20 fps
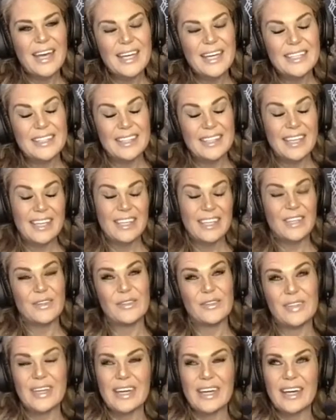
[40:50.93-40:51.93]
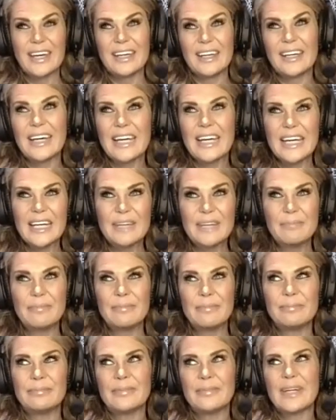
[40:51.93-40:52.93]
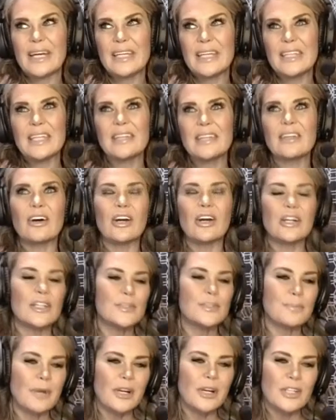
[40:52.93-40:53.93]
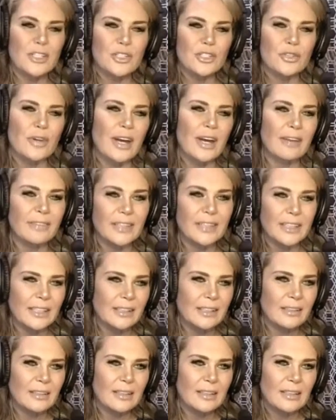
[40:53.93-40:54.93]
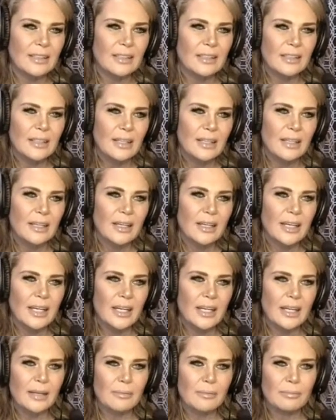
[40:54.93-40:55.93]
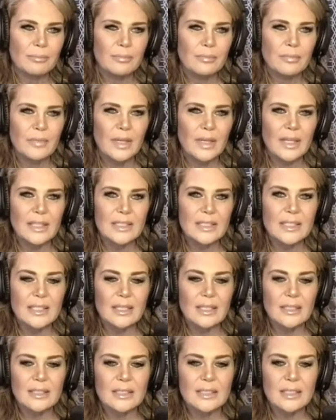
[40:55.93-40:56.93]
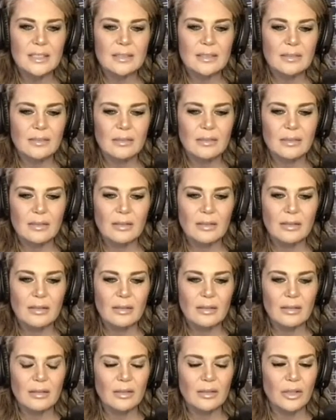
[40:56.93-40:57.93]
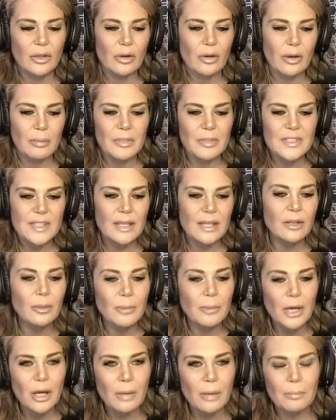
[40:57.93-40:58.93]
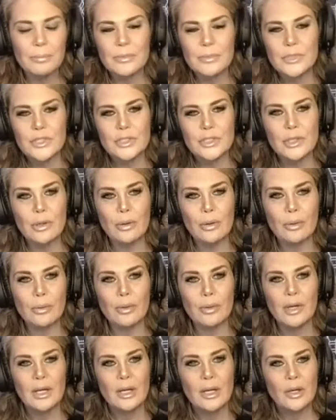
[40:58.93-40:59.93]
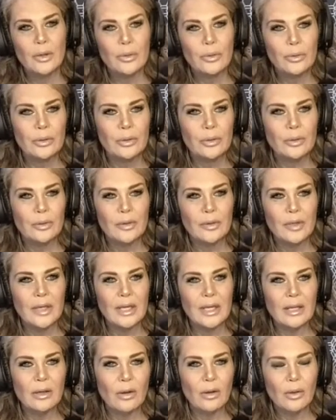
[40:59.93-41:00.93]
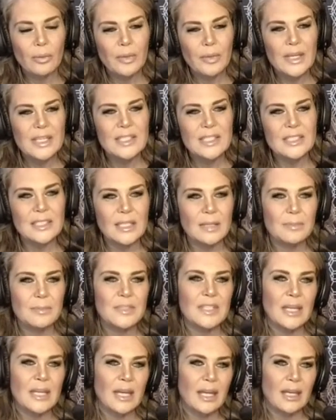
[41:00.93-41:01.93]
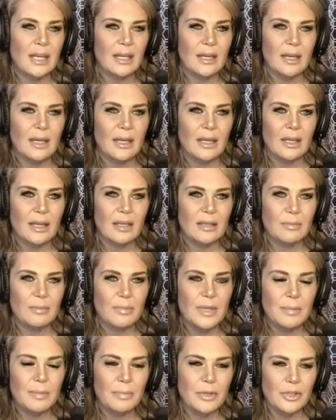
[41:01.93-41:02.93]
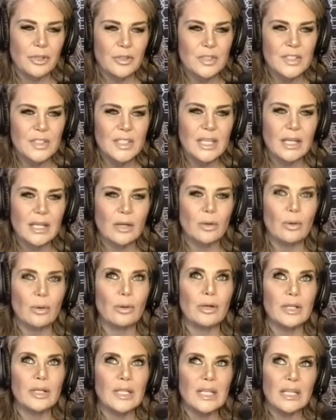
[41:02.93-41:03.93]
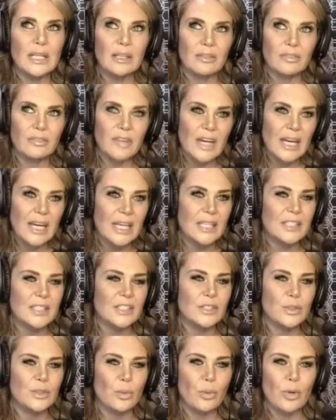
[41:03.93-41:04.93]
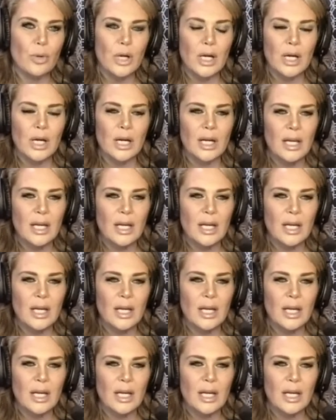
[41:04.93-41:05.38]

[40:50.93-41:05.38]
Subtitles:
Thank you. Yeah. I think the hardest part is traveling. It's I'm a single mom, so it always seems like people are sick or need advice or